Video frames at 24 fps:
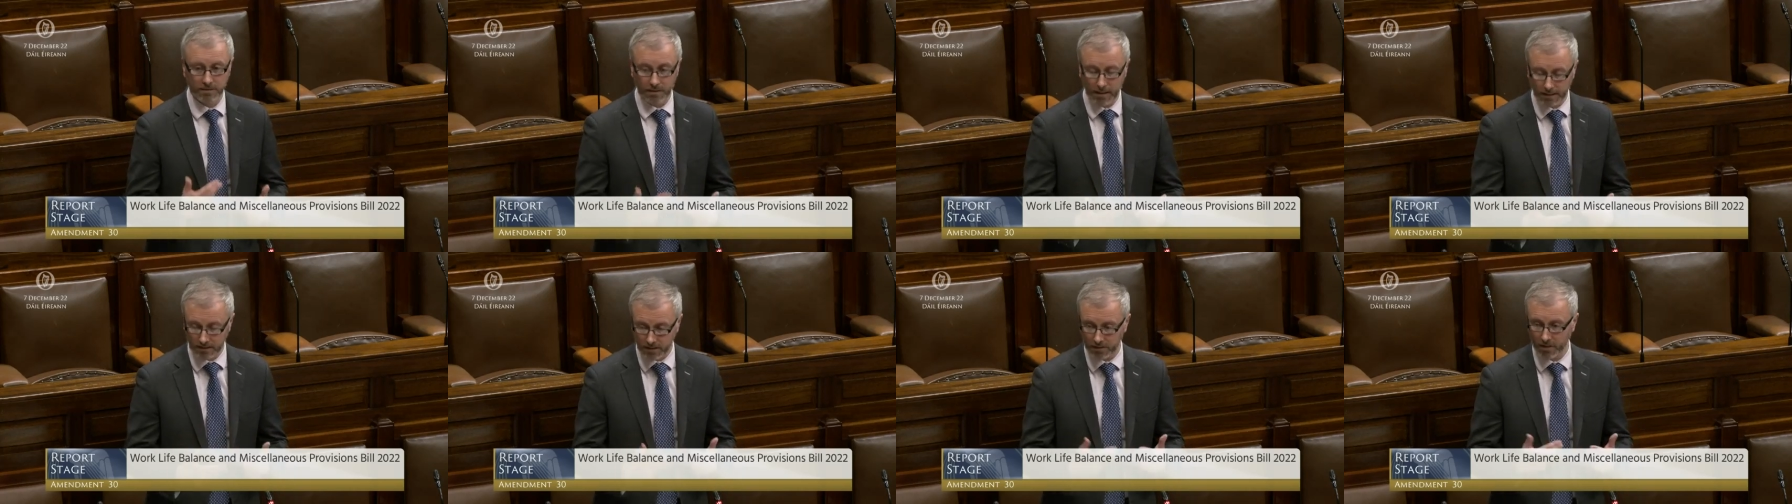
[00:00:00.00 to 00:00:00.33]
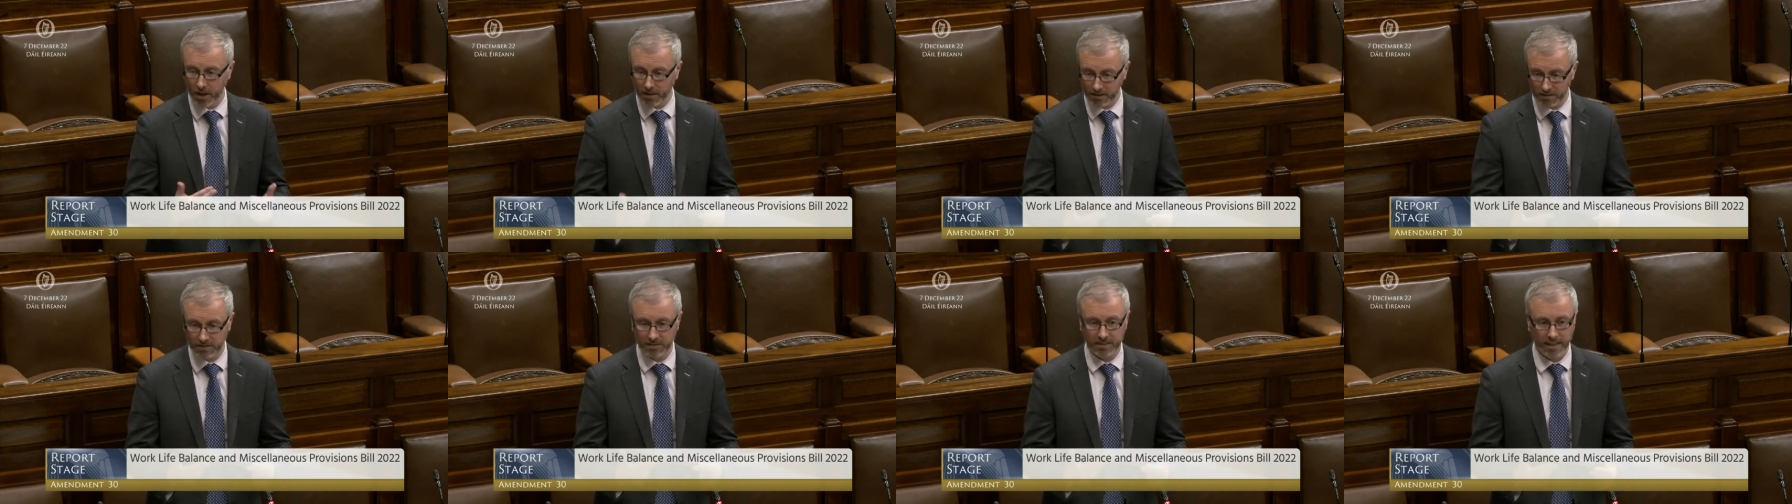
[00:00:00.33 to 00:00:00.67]
it's
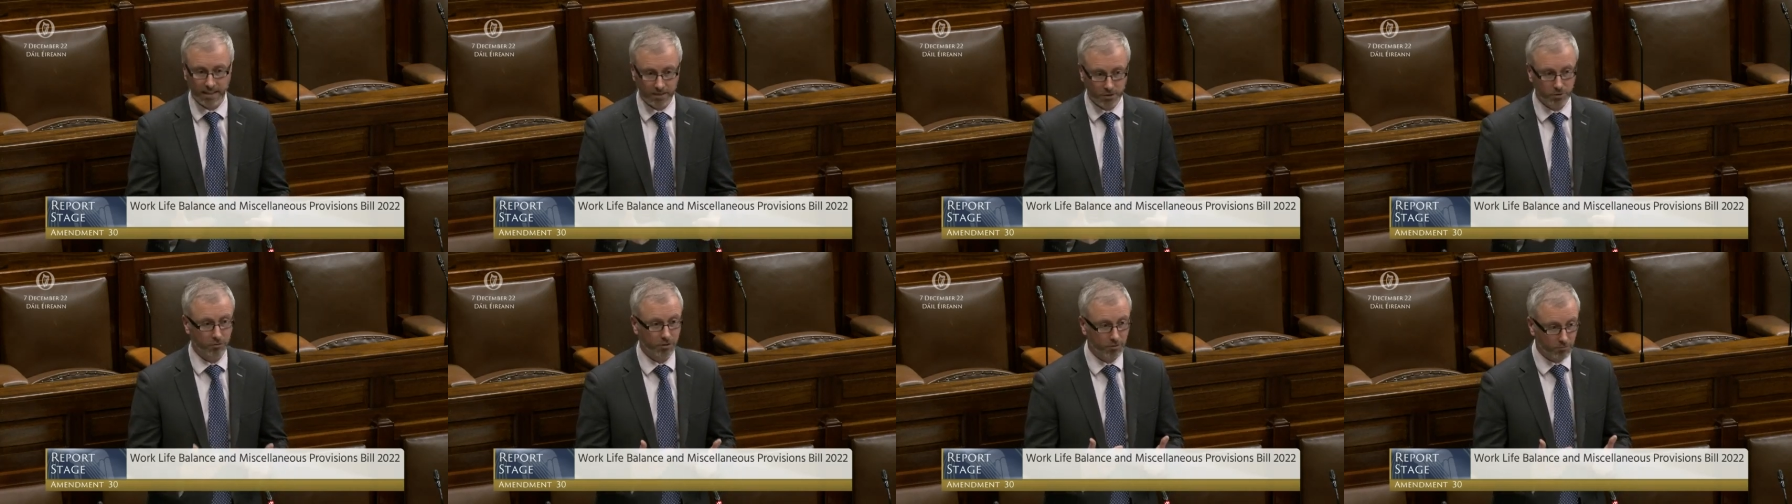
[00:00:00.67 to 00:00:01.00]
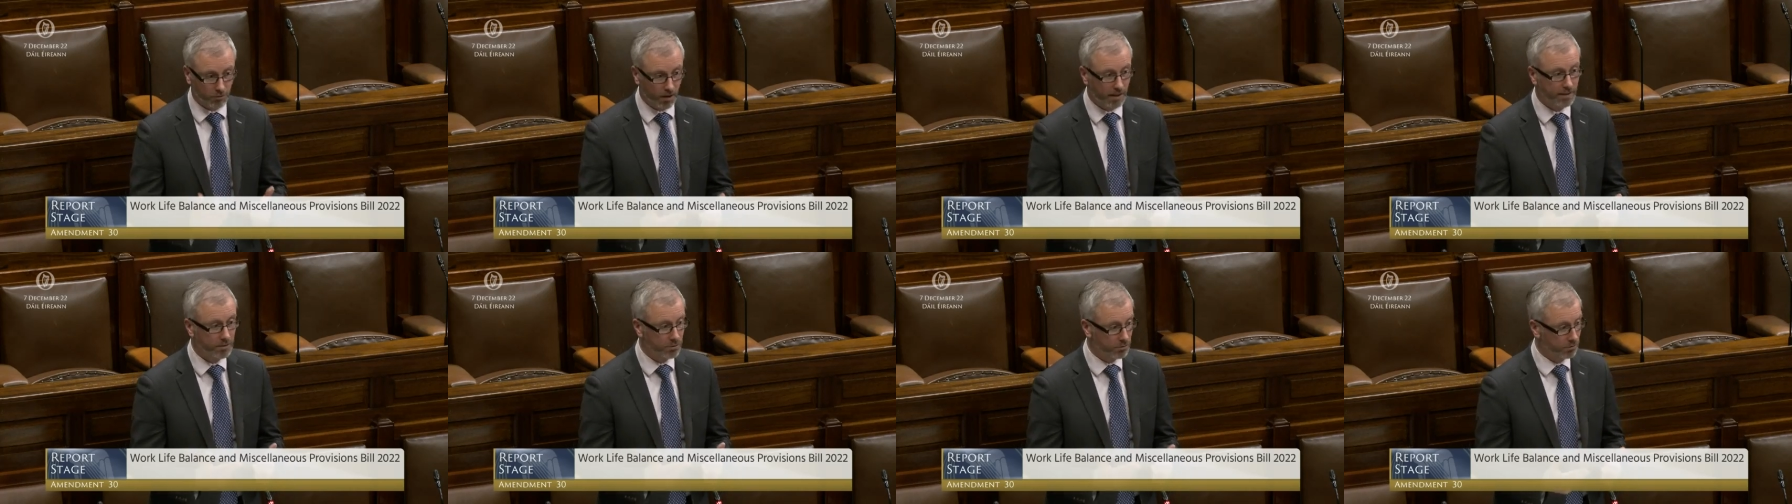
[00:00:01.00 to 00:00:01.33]
not a statutory
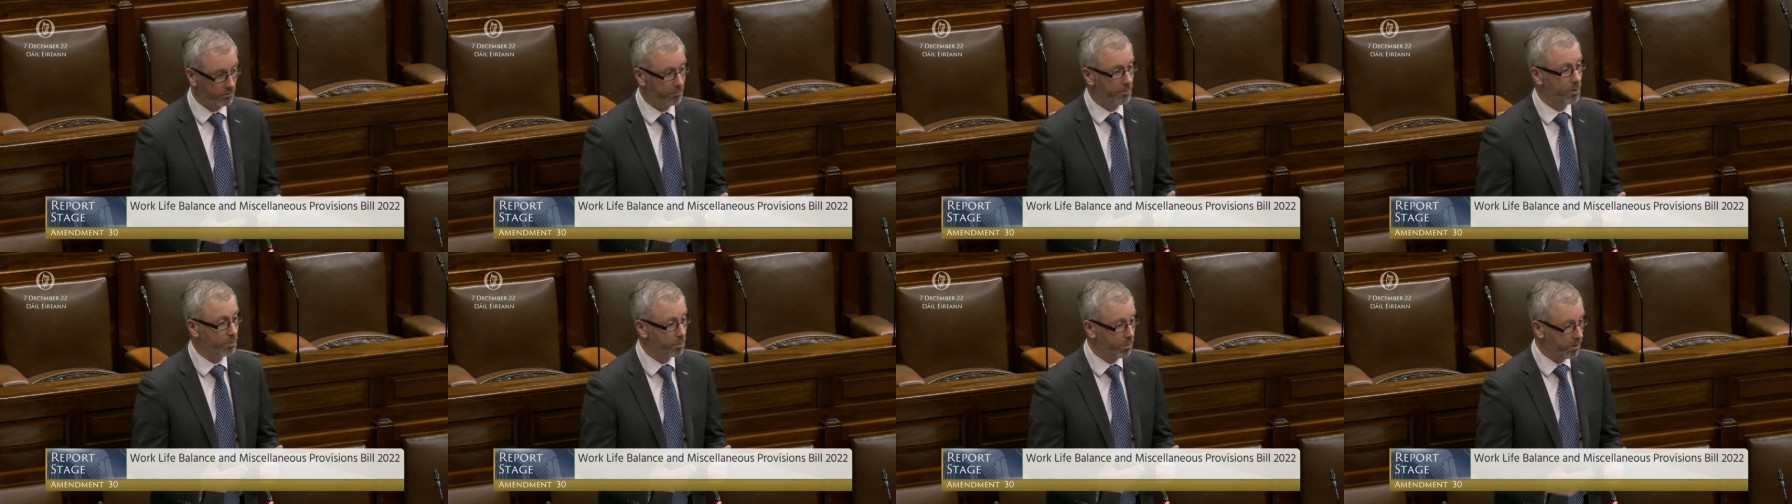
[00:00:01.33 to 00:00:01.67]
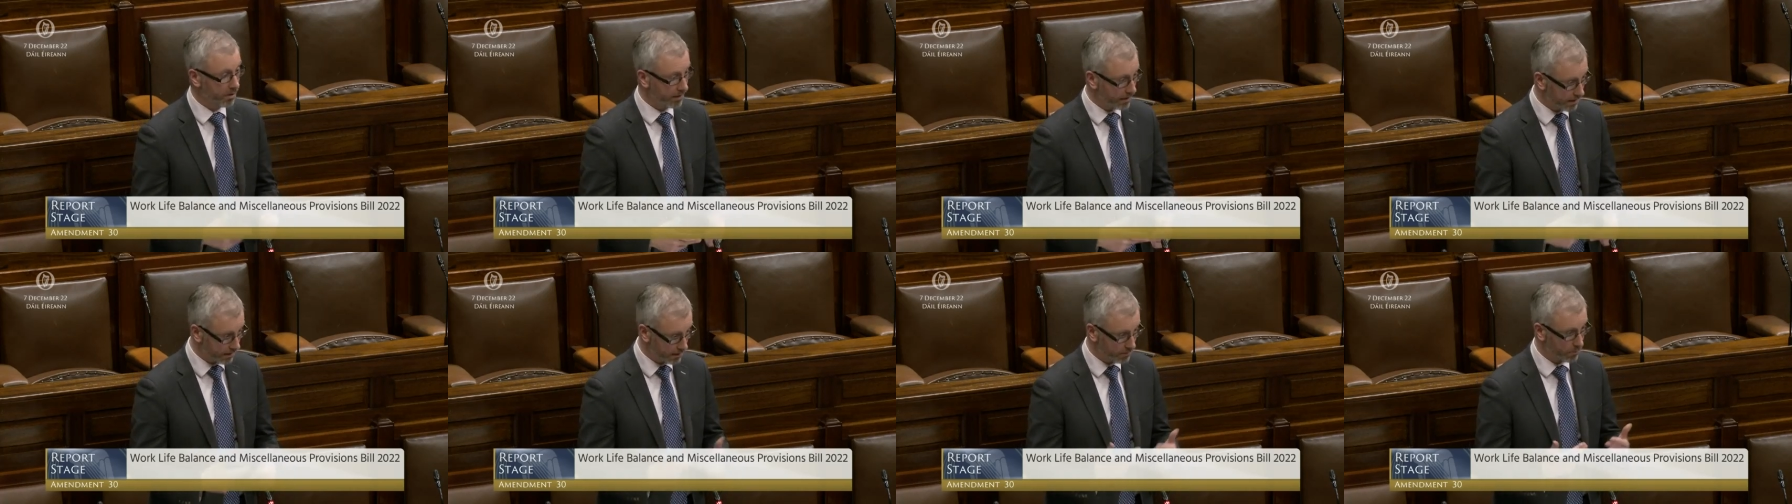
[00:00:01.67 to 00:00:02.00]
right to remote
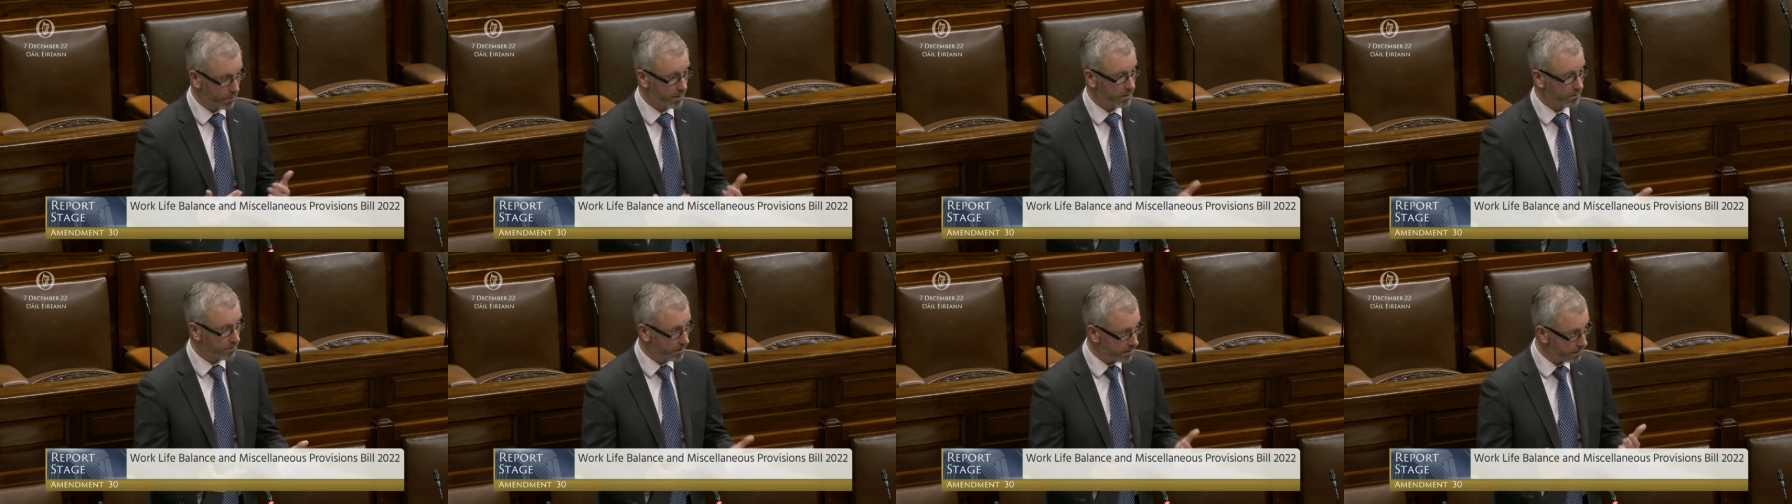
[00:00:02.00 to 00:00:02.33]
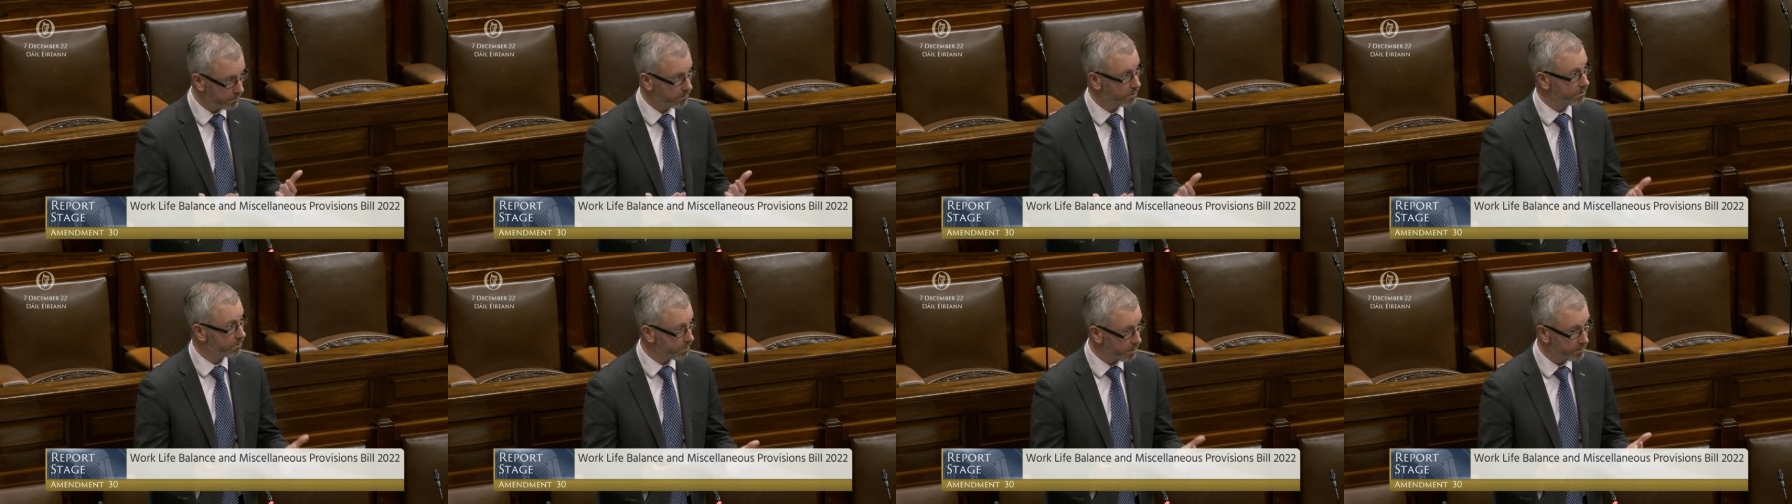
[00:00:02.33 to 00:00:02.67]
working. We,
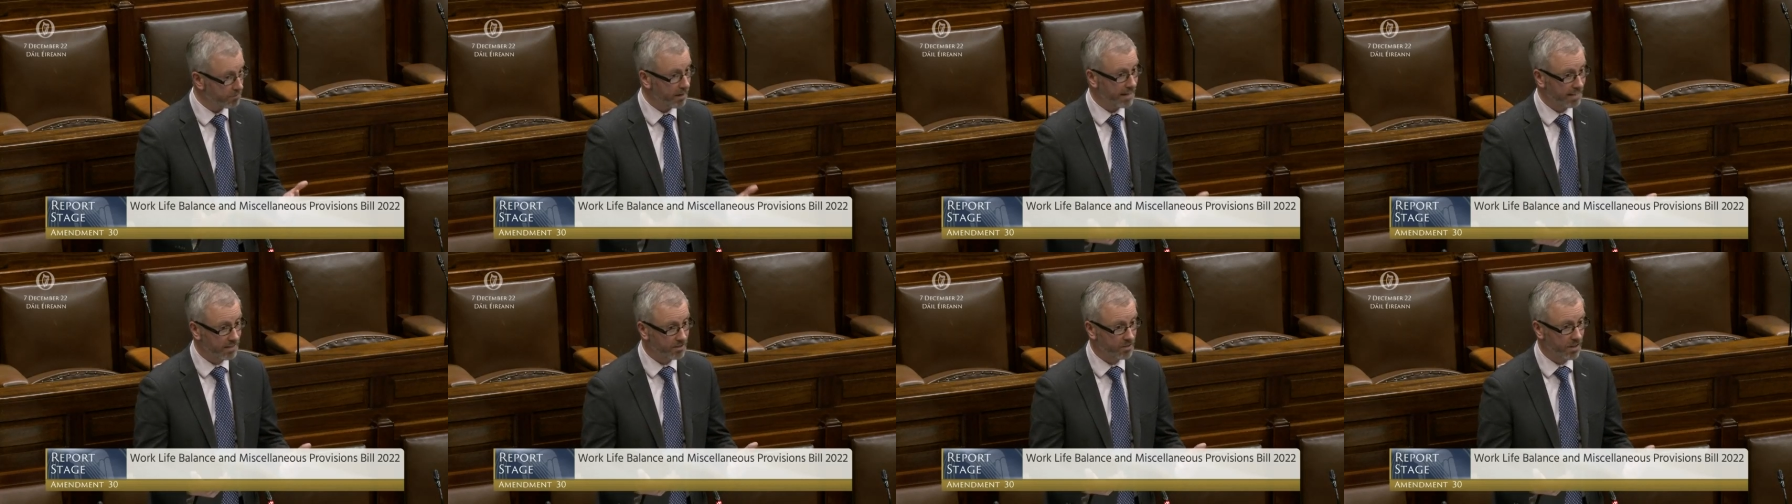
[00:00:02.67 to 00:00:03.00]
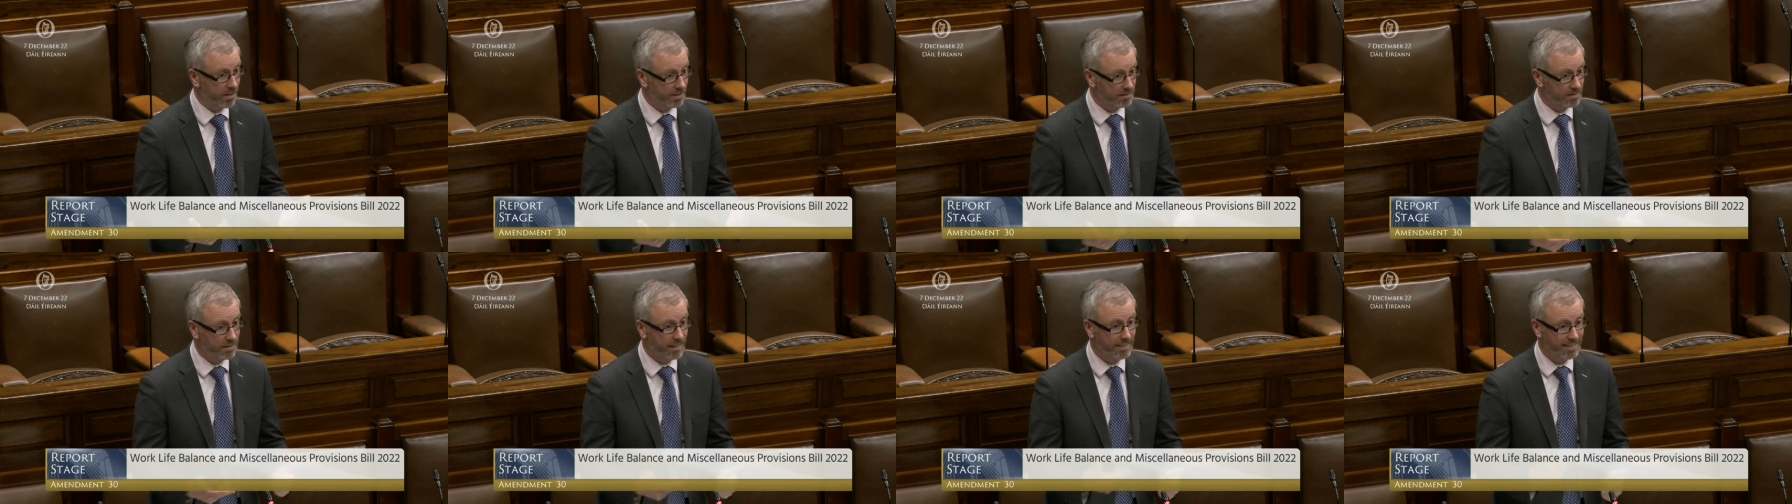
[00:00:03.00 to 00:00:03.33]
we, look, we
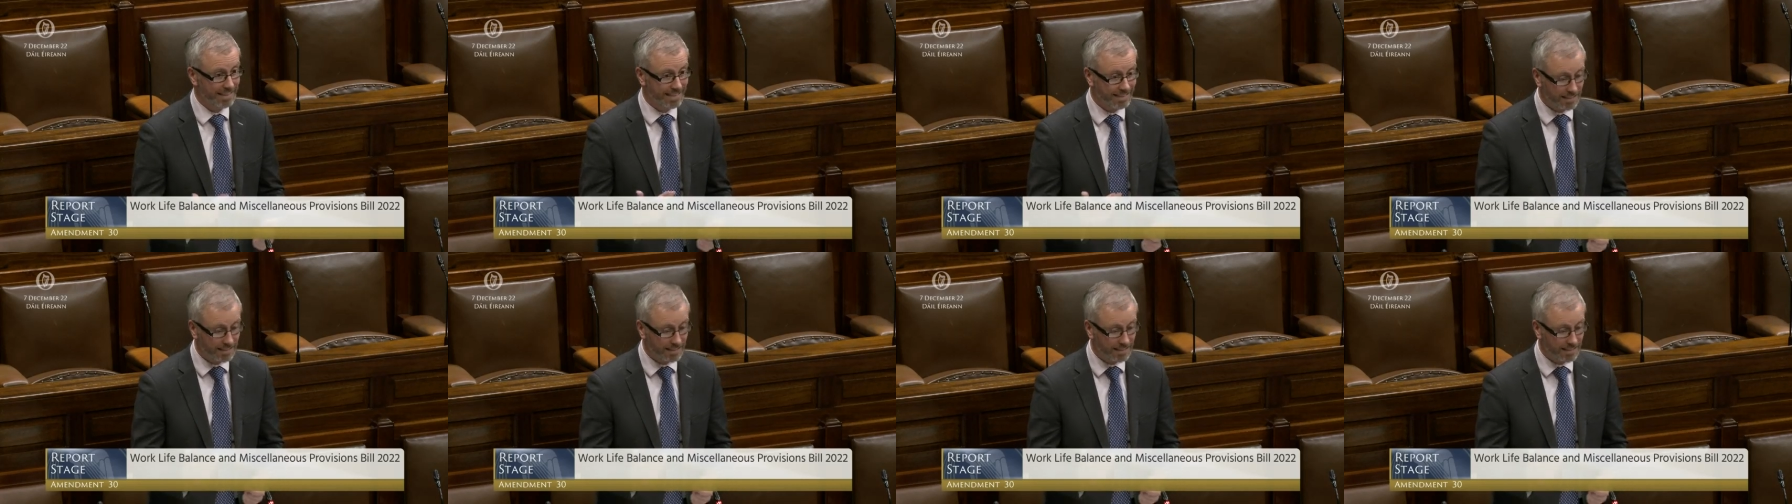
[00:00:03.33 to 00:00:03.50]
recognise that.